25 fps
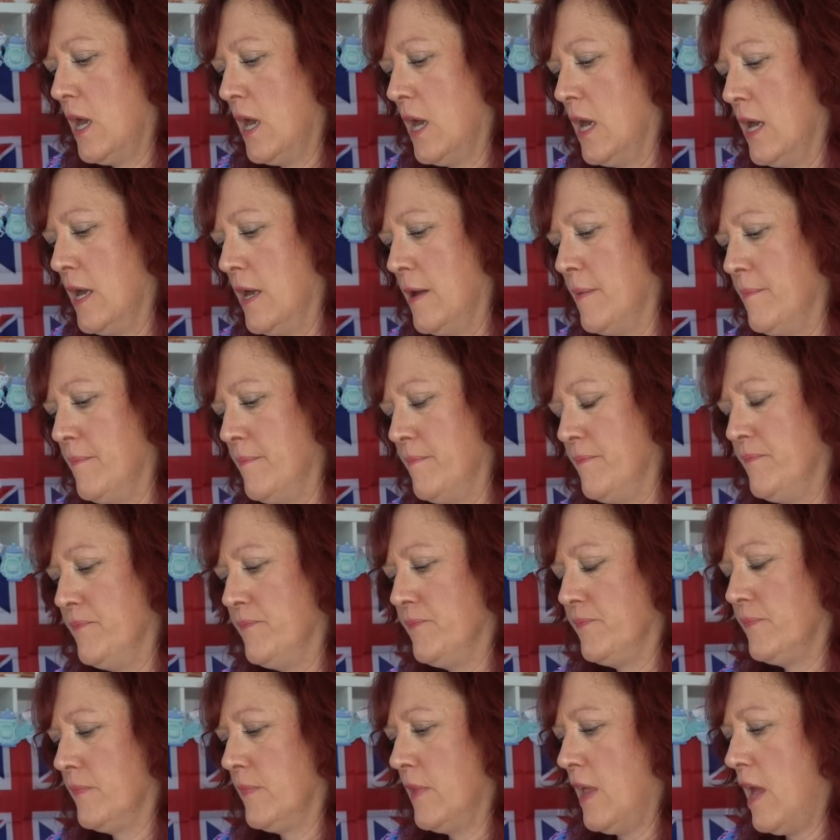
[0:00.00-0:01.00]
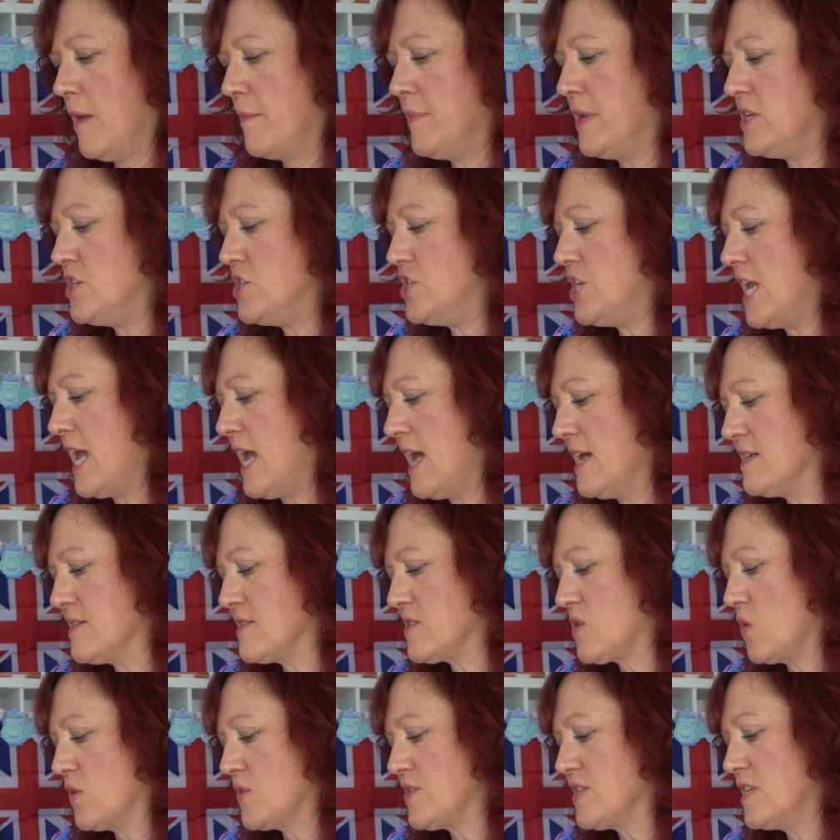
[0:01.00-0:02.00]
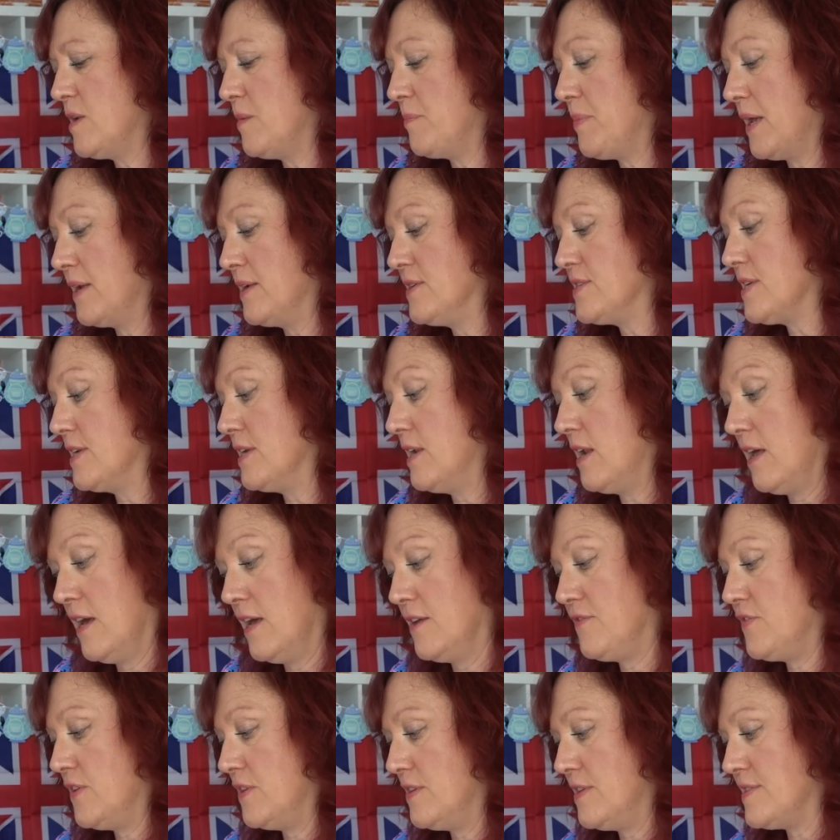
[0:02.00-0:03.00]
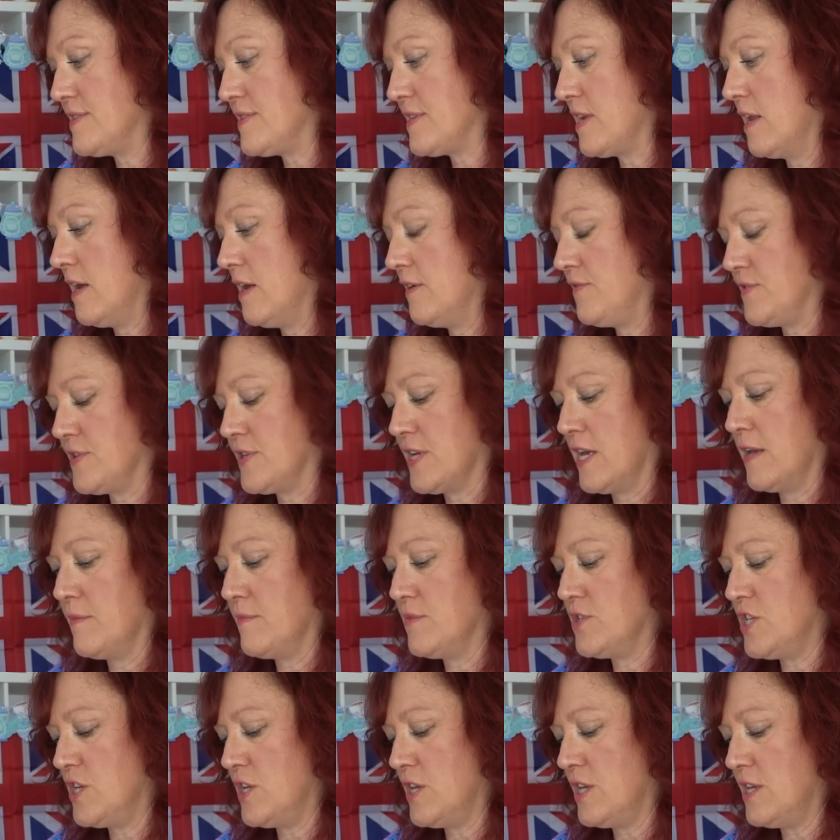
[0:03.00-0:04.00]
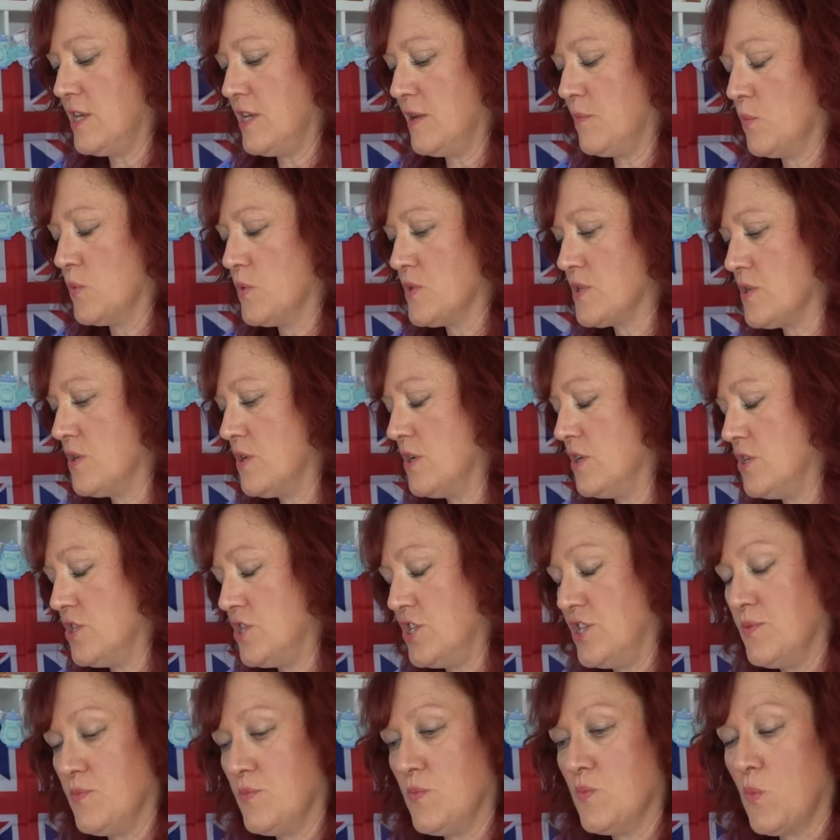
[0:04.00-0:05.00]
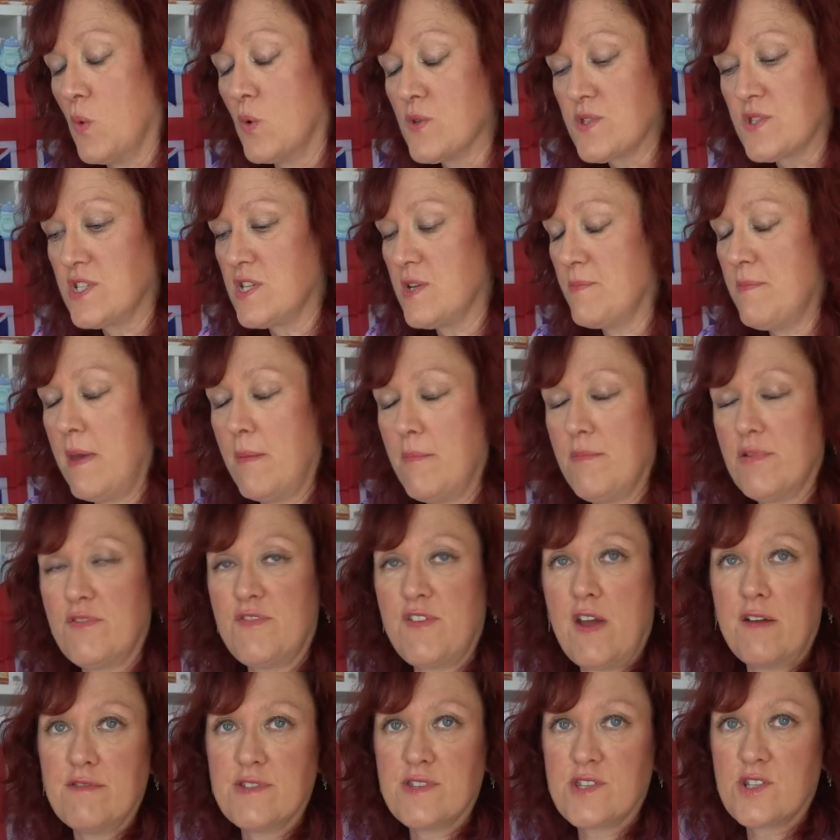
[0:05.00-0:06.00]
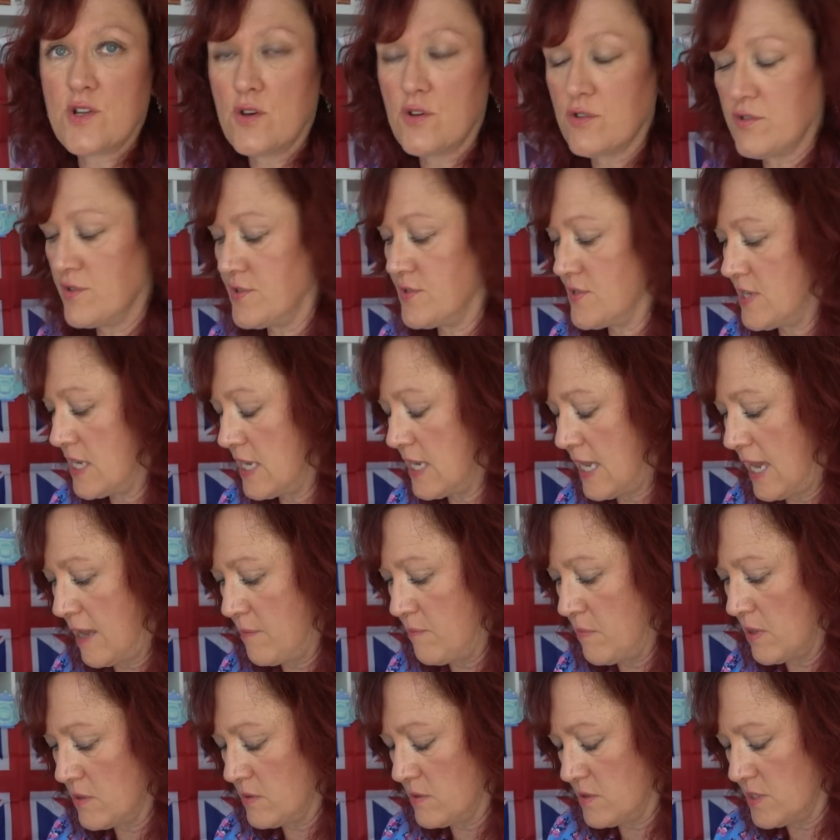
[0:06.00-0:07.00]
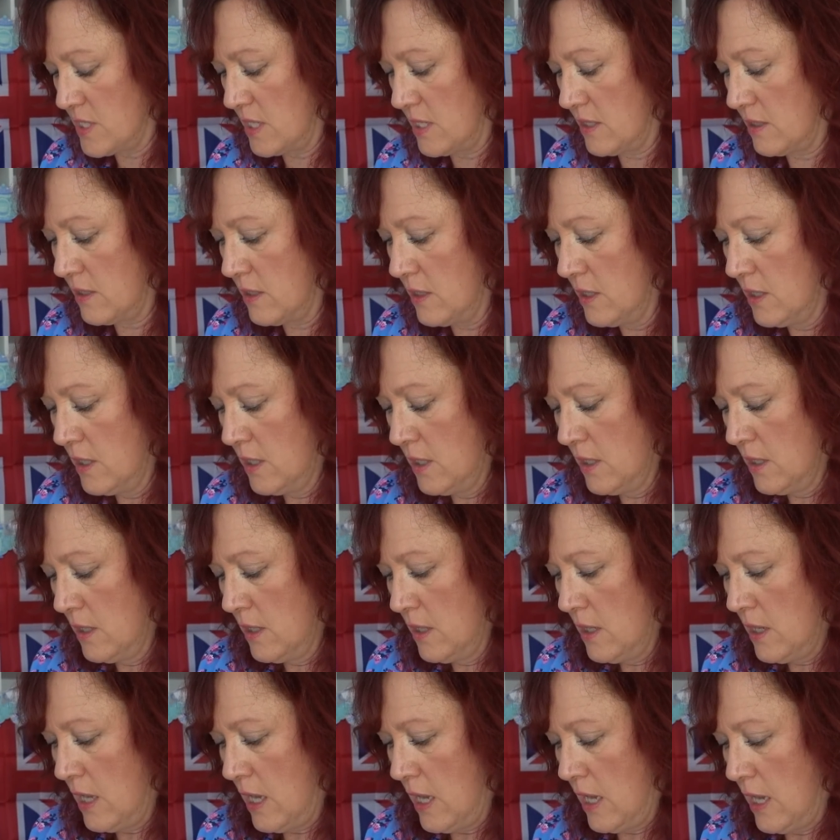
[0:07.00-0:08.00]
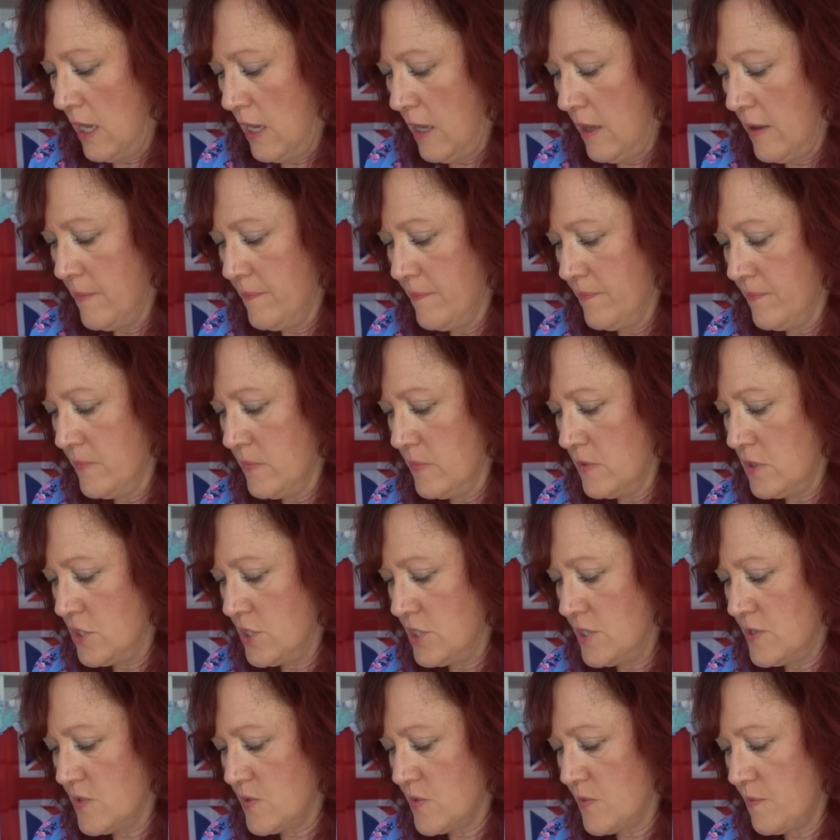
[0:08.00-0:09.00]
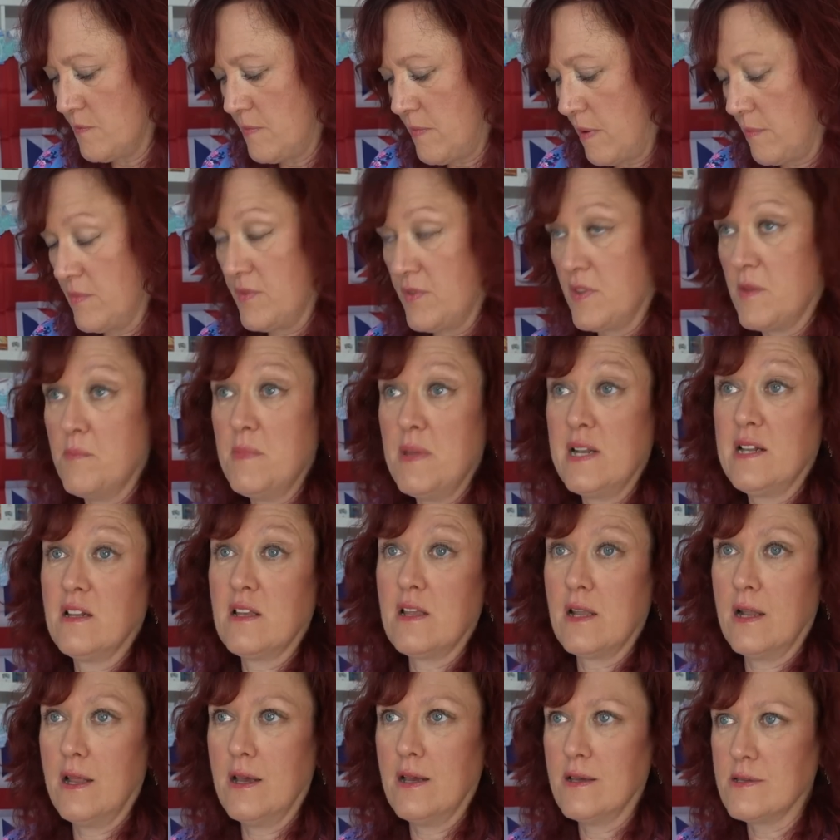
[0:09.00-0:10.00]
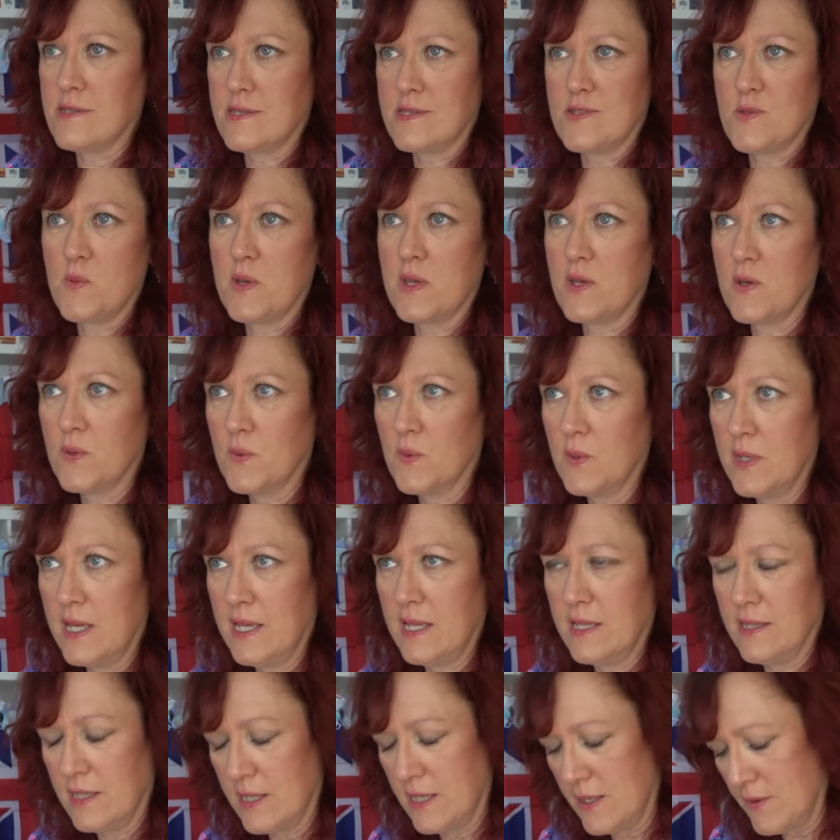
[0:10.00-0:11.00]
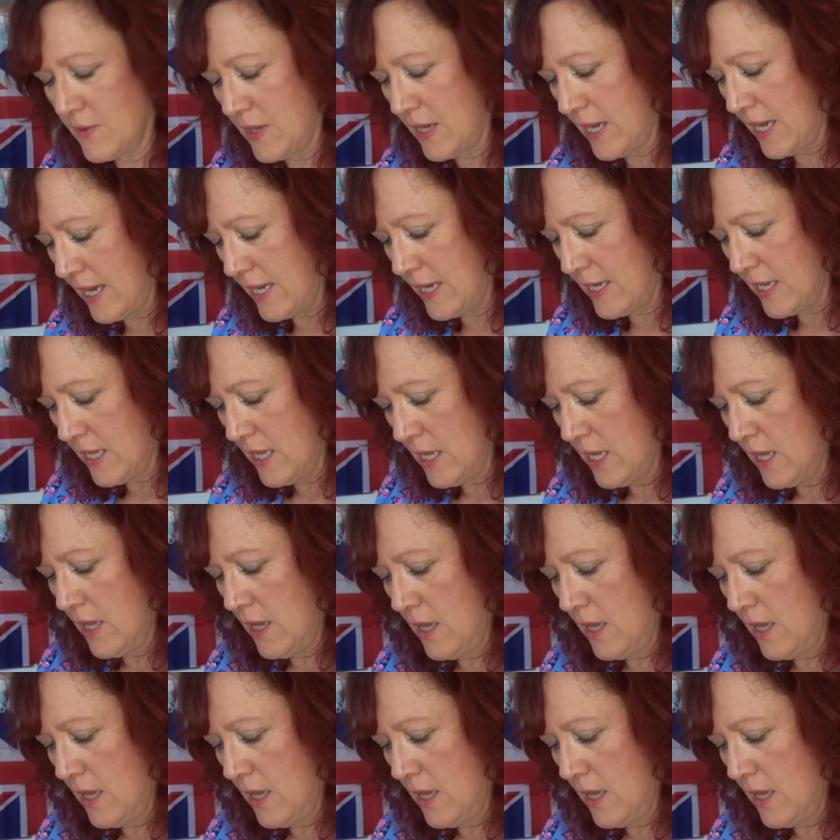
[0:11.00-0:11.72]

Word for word: I mean, she has got an abundant life in this lifetime. She wasn't a member of aristocracy, Kate Middleton. She's a member of the middle class, as we call it in the UK.